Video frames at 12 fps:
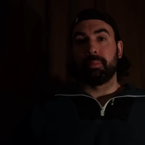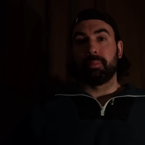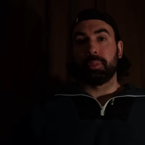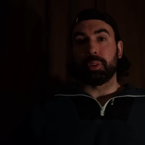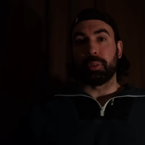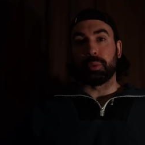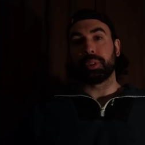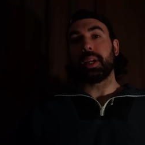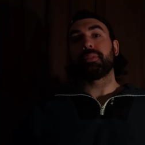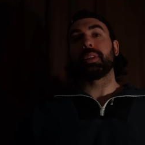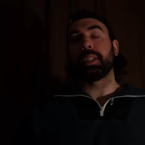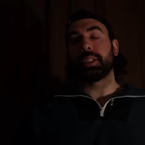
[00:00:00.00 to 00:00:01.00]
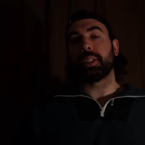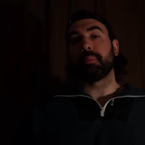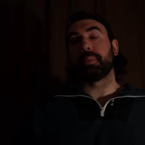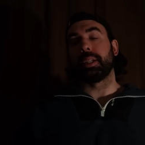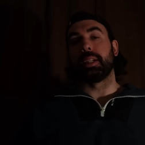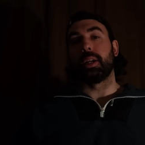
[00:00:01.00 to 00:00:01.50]
So there was definitely
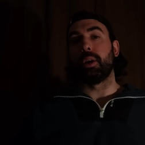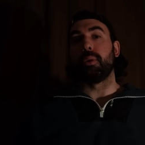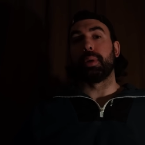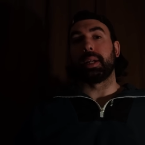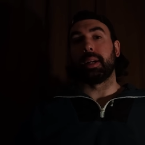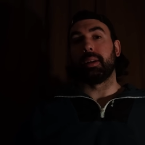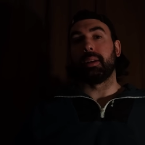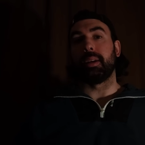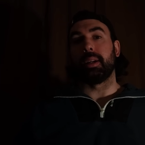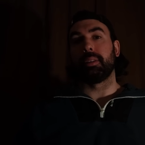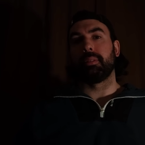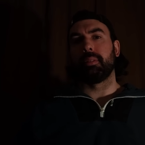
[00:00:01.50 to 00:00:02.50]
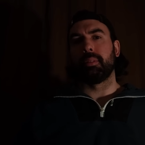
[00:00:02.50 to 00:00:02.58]
something going on.